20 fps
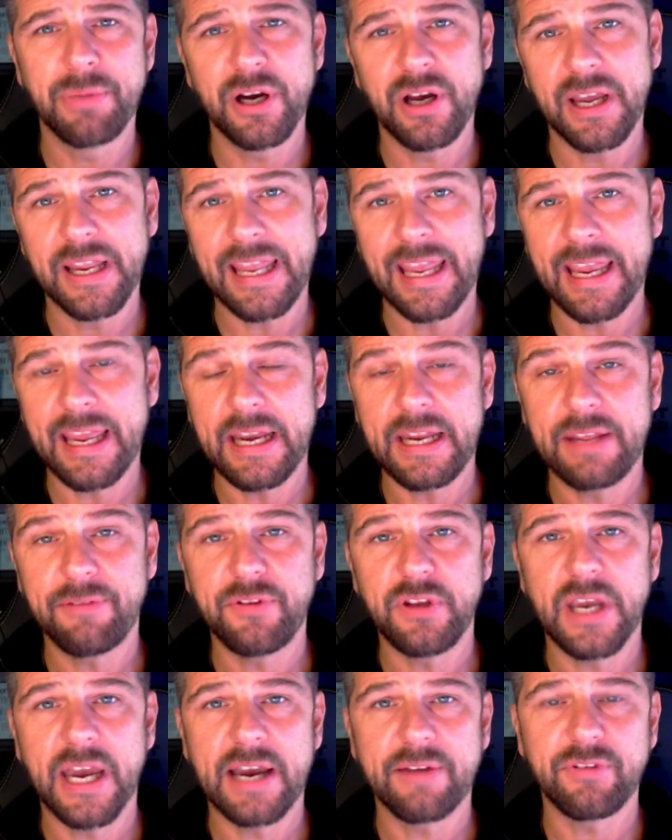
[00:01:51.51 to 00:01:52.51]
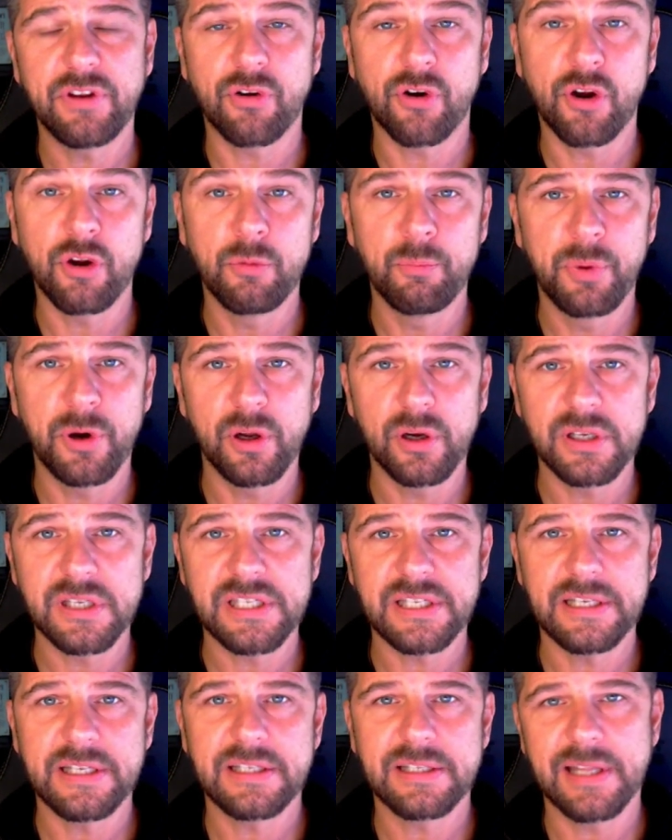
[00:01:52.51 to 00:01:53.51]
But again, if you have your own
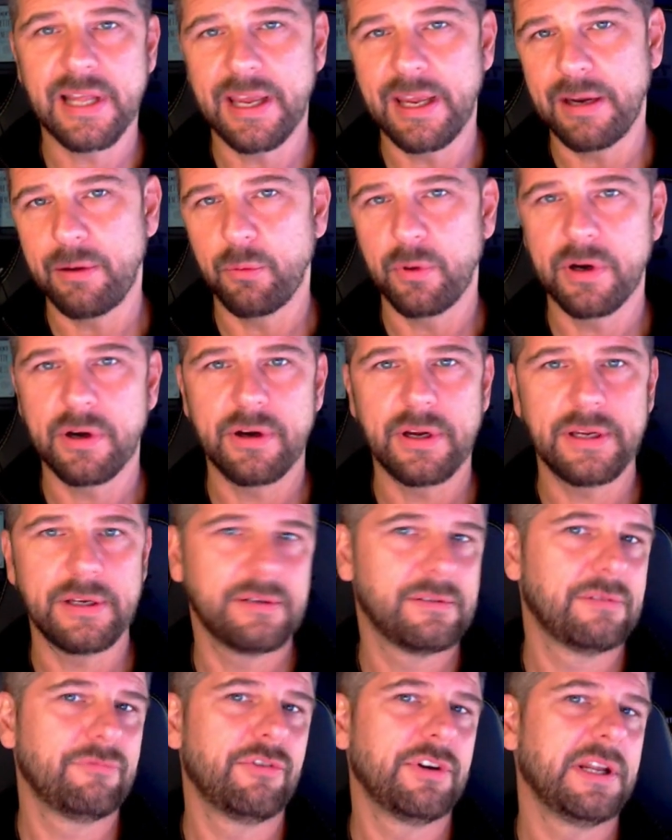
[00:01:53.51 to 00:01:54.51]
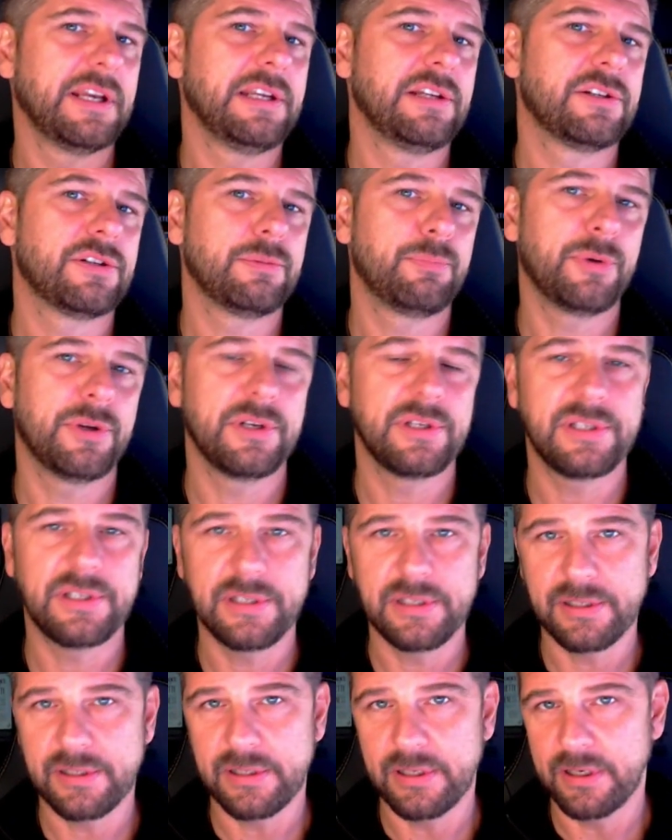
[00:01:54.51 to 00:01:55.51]
policies, then where it relates to
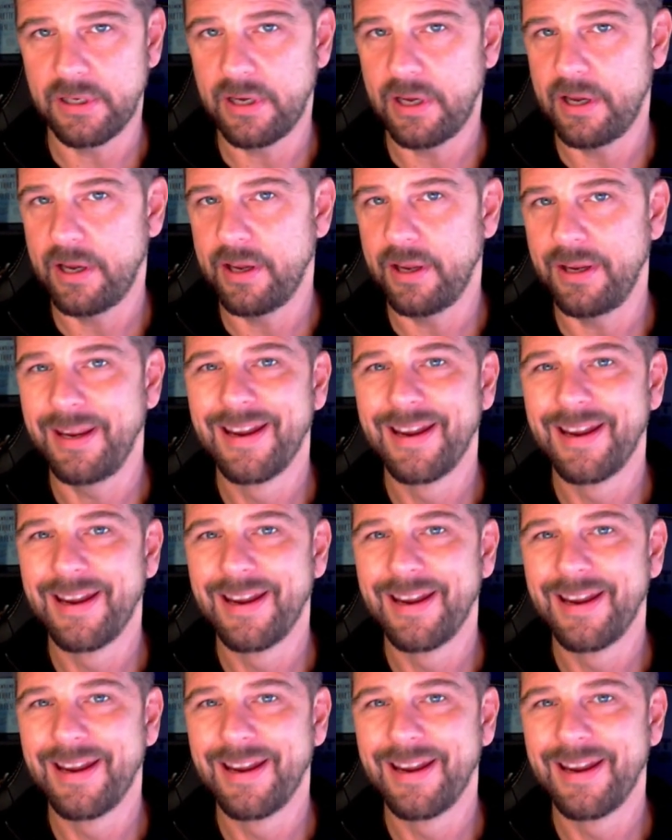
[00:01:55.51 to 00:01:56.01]
policies that I